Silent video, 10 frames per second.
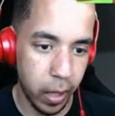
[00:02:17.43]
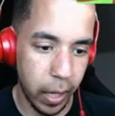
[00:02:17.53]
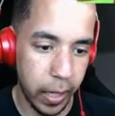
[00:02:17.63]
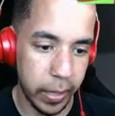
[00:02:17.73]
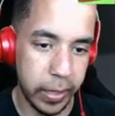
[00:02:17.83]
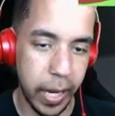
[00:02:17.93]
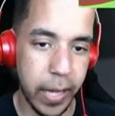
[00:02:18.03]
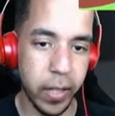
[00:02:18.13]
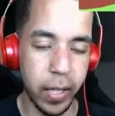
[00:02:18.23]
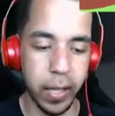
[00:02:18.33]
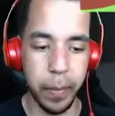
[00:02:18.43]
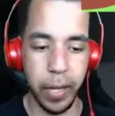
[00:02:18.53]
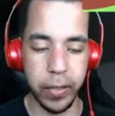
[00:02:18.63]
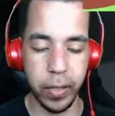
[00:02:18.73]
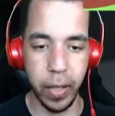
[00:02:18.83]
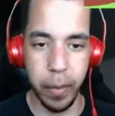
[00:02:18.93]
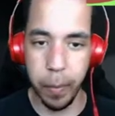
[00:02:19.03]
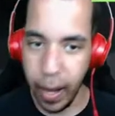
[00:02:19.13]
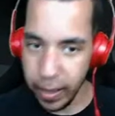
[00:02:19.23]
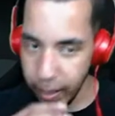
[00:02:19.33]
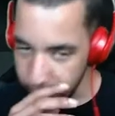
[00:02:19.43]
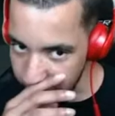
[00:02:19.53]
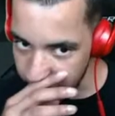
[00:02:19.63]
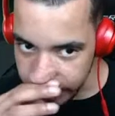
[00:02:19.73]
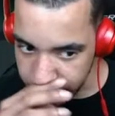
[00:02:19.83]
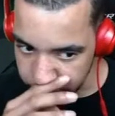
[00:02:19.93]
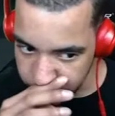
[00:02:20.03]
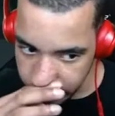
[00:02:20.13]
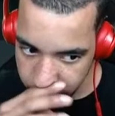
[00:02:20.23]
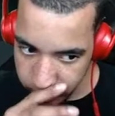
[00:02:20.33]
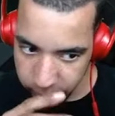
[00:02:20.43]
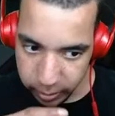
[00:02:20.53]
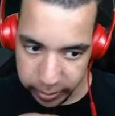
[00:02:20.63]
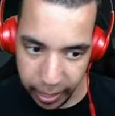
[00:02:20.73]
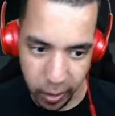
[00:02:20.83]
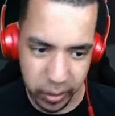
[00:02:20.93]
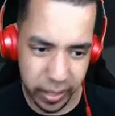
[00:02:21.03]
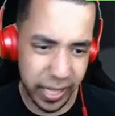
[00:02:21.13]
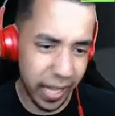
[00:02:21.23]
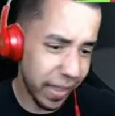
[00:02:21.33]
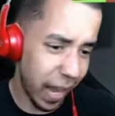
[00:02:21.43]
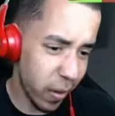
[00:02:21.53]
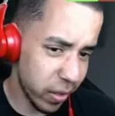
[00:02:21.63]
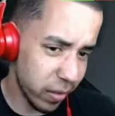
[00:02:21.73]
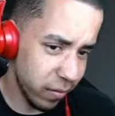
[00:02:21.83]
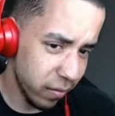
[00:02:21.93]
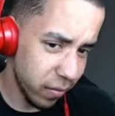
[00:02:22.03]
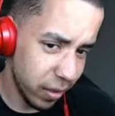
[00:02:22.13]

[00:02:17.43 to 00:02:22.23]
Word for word: Alright, it stays on lemonade, so let me buy lemonades down to 10,000.